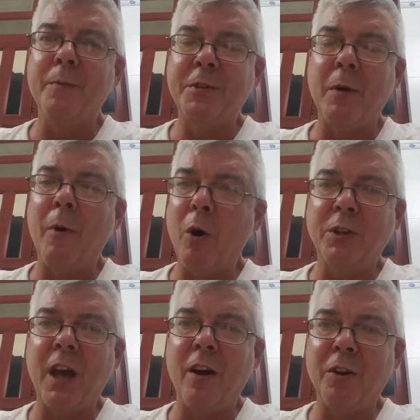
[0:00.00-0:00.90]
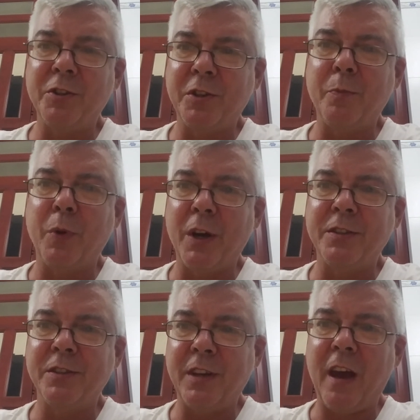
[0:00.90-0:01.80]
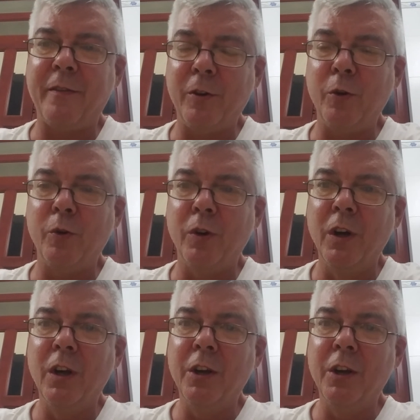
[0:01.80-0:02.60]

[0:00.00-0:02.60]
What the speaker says: some hotels and places have you